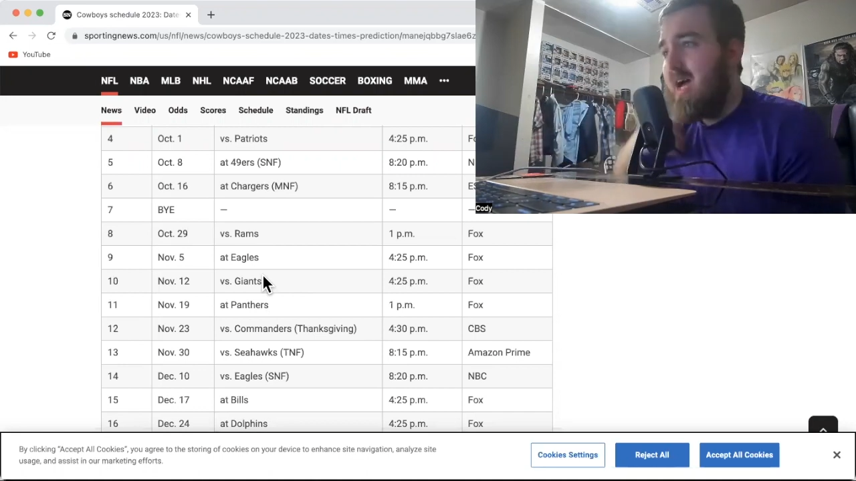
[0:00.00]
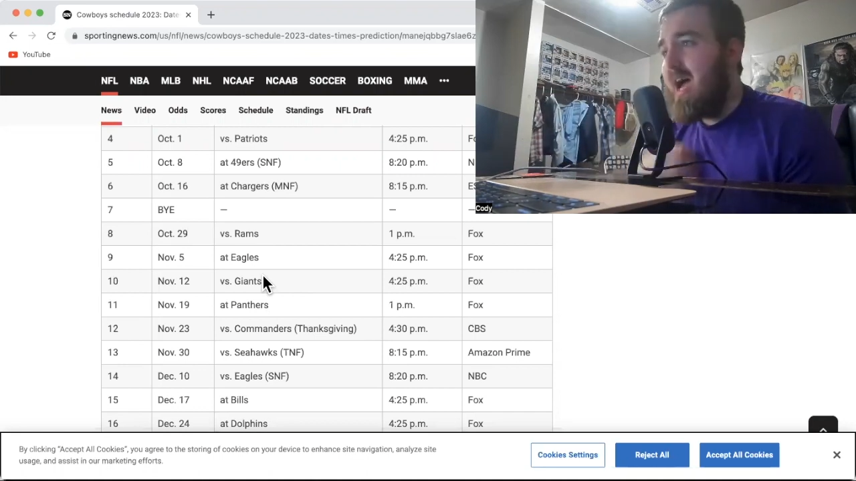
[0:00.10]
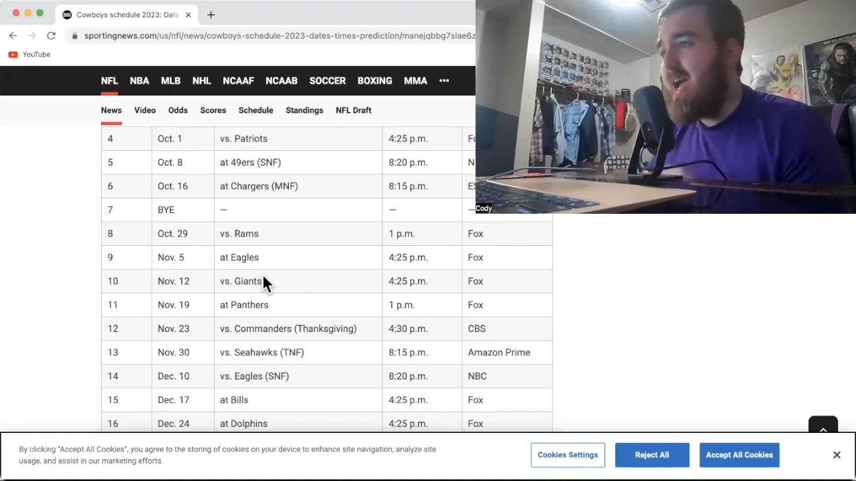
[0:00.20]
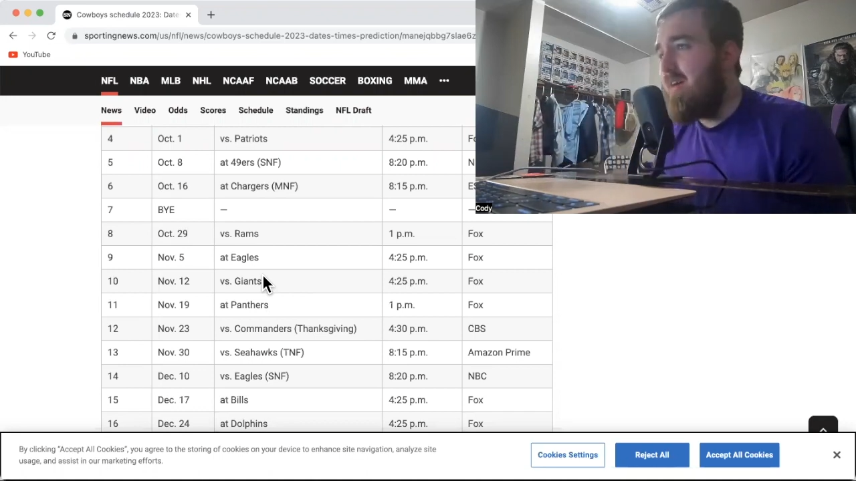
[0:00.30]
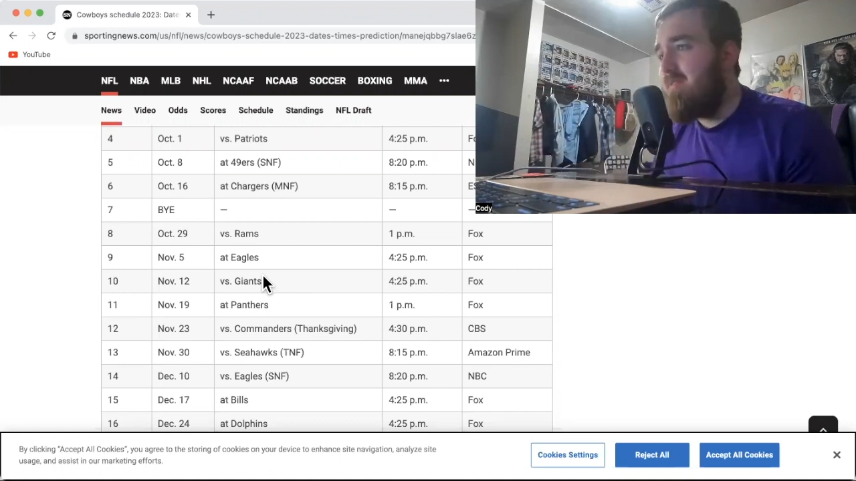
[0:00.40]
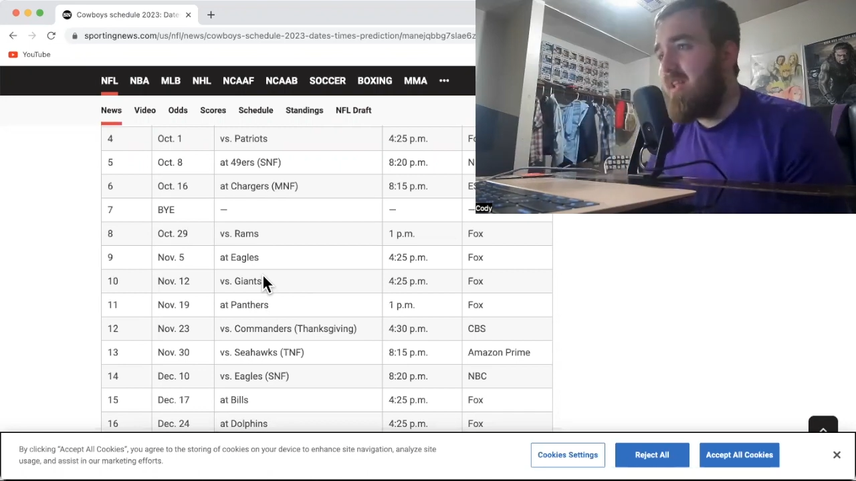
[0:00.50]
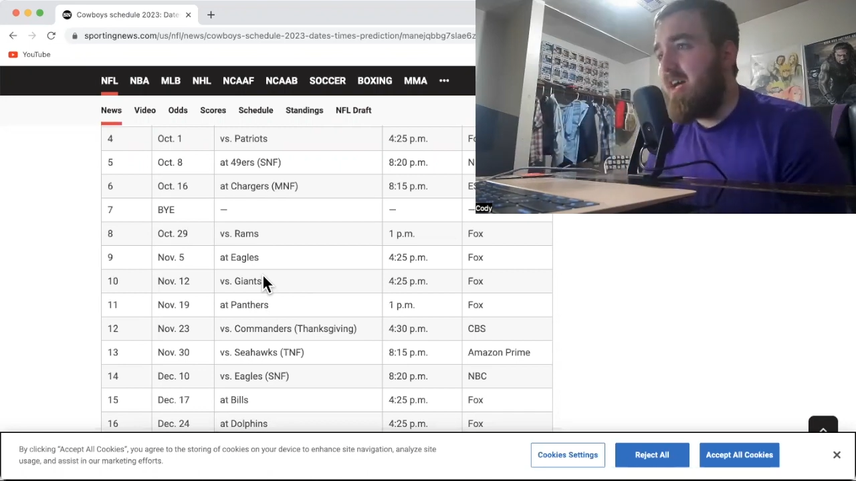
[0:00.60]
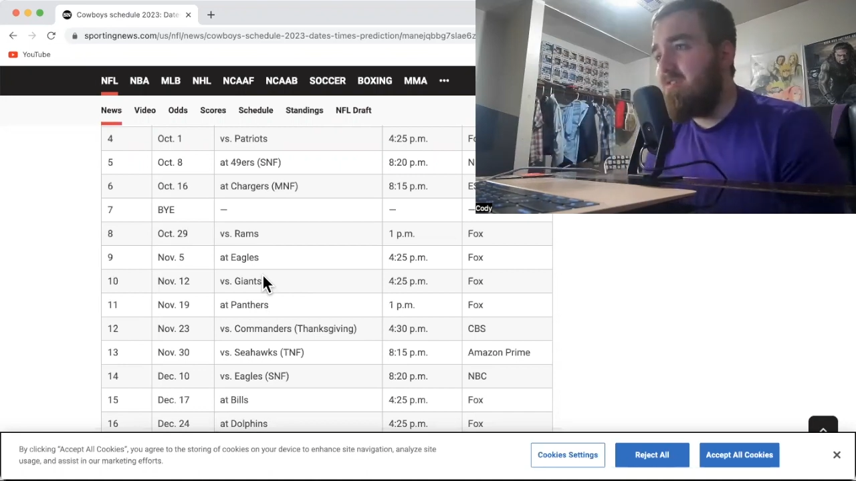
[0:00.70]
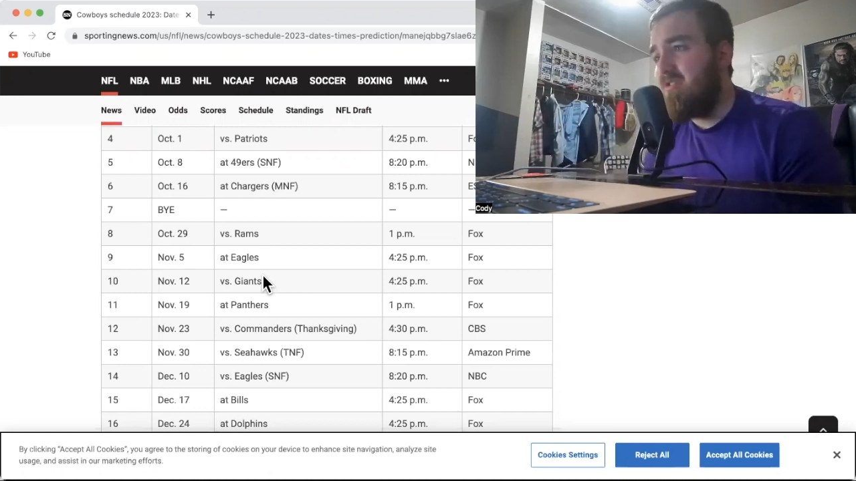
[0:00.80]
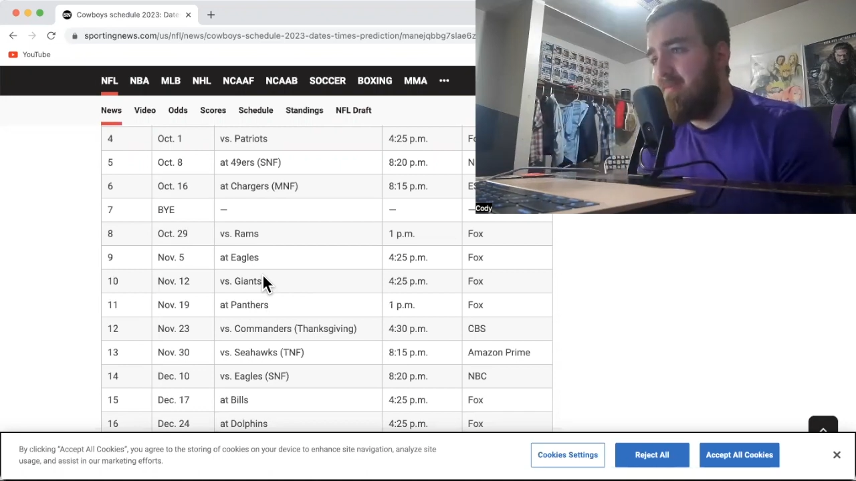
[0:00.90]
I have a
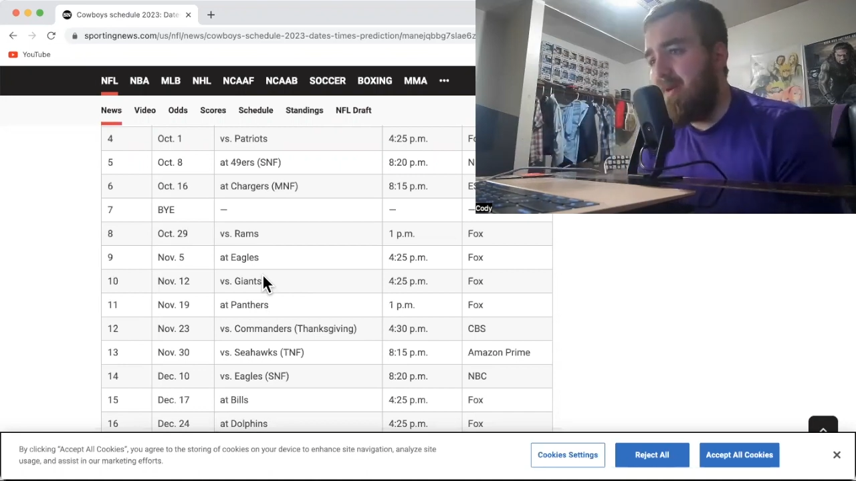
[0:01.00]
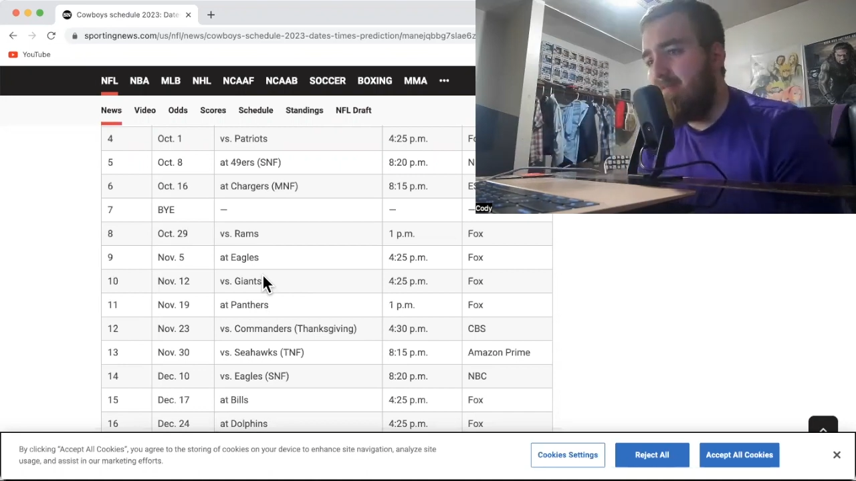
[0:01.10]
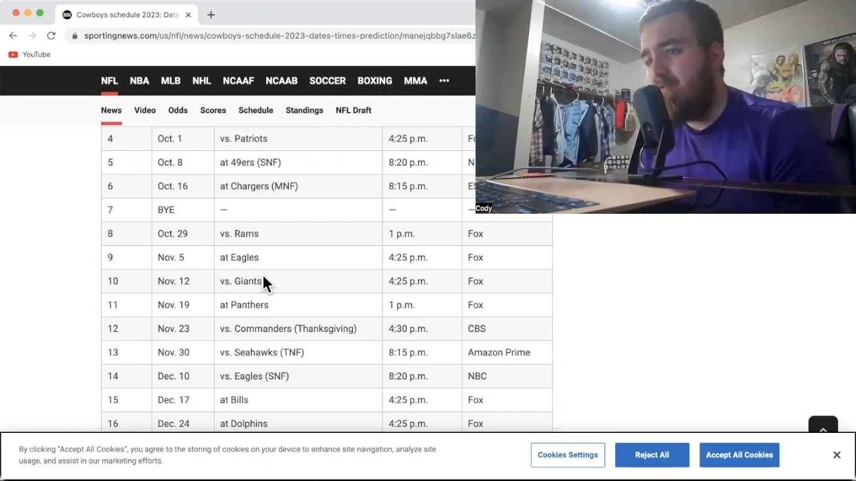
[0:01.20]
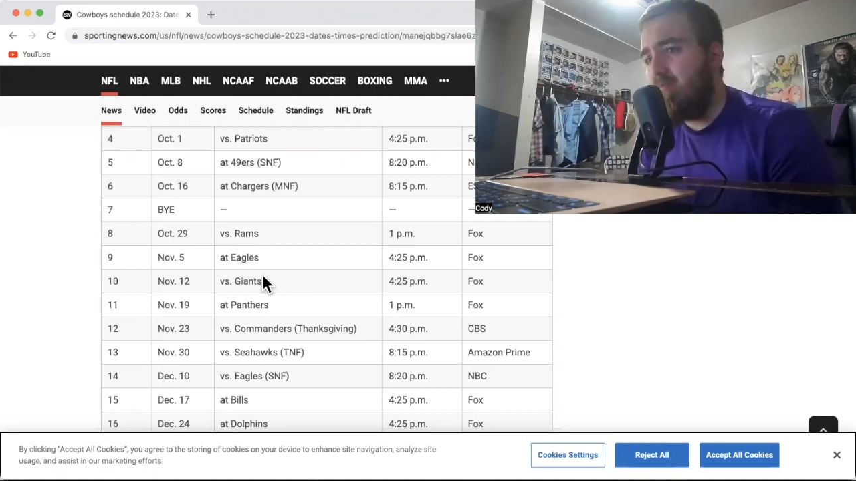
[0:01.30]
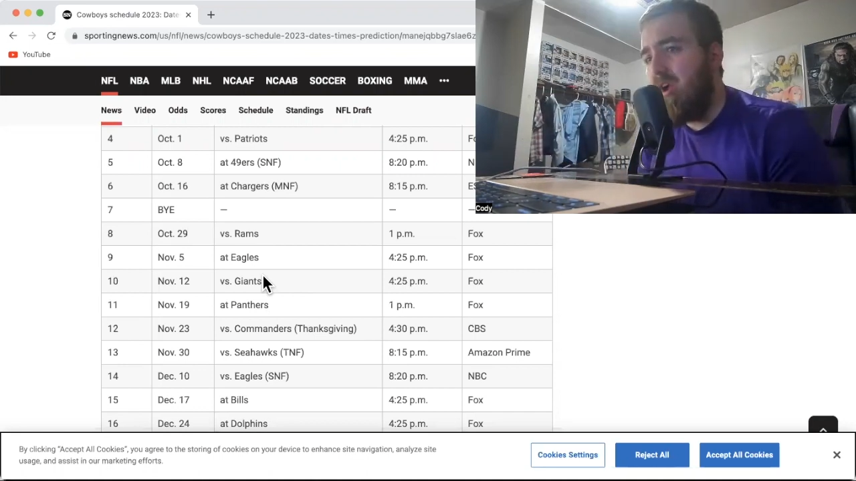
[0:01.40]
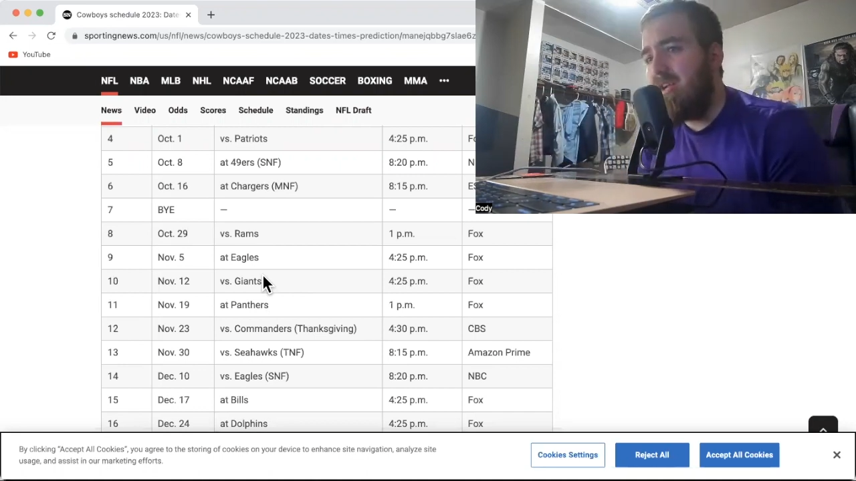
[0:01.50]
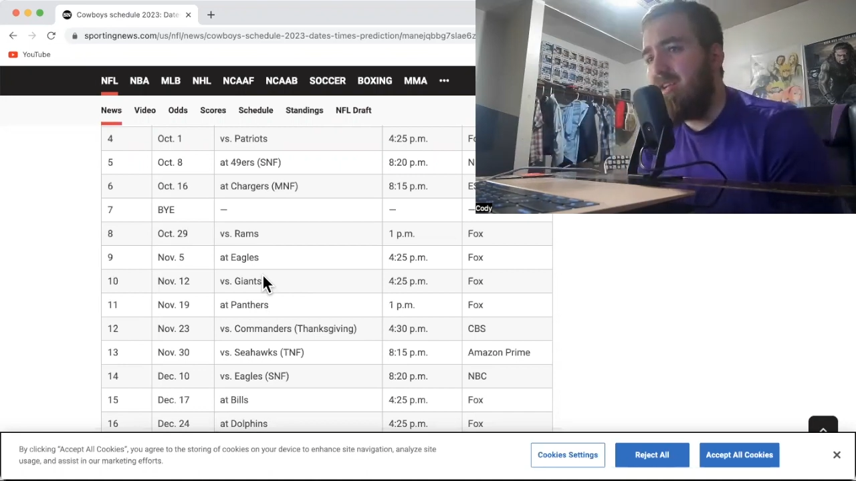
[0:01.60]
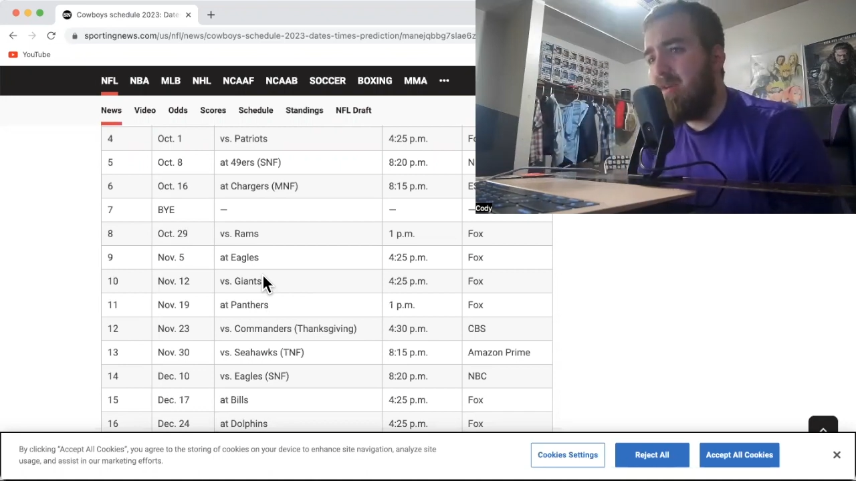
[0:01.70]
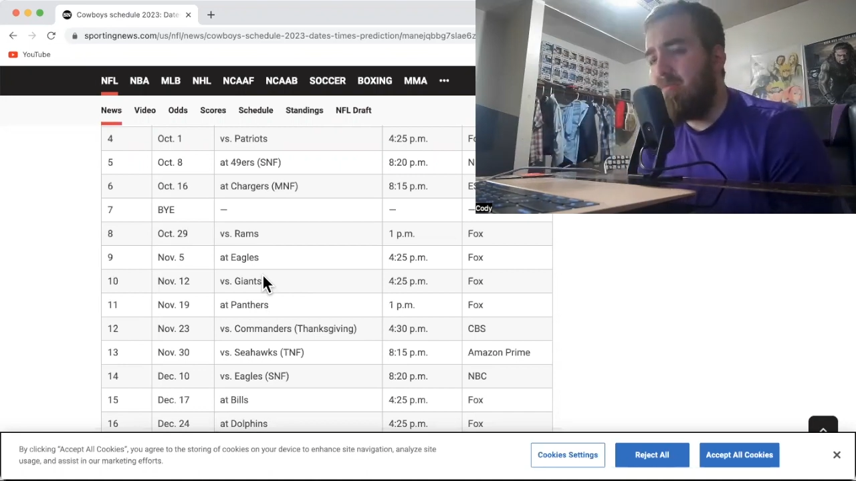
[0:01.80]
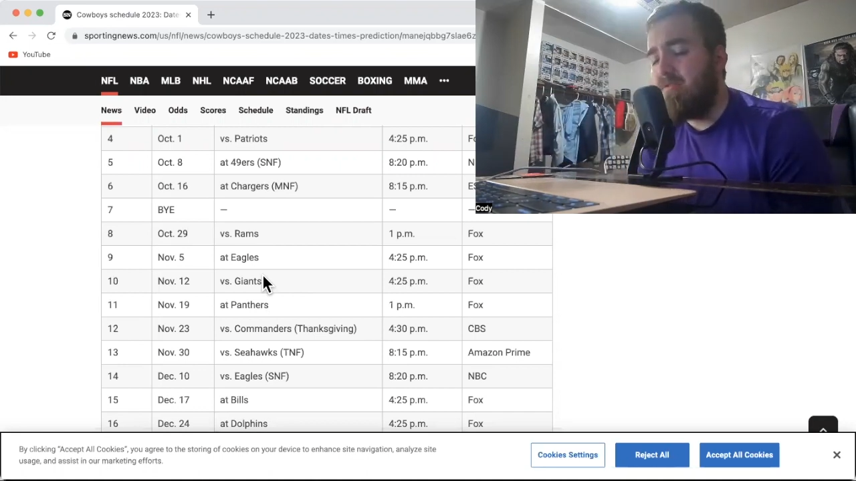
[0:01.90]
lot of respect for Brian
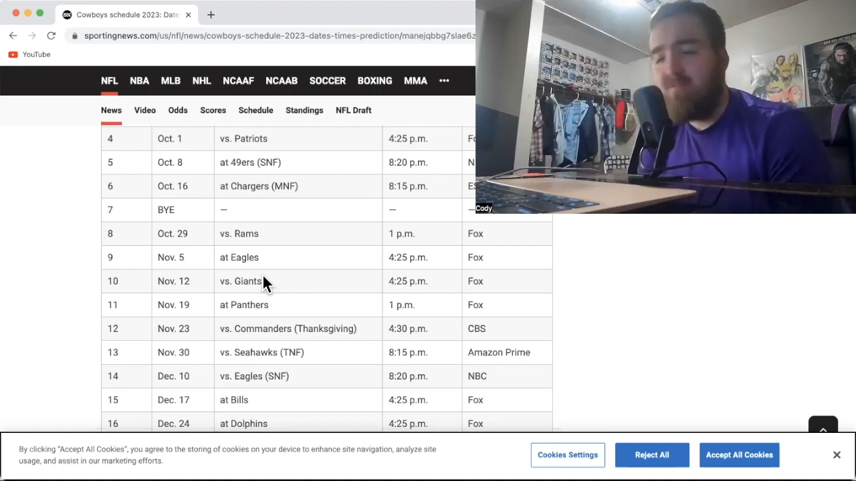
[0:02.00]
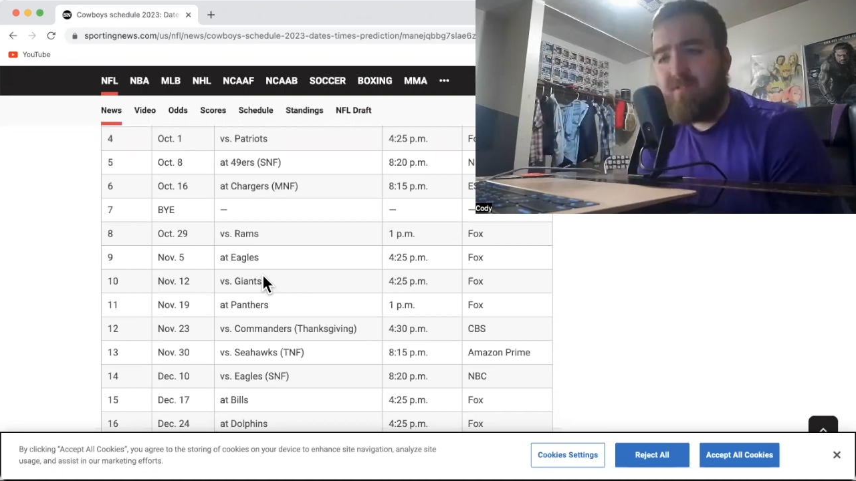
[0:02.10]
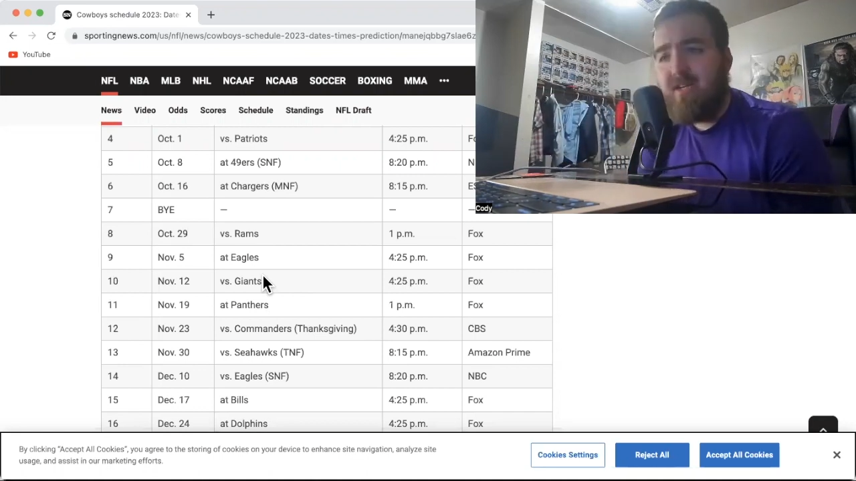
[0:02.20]
Daboll.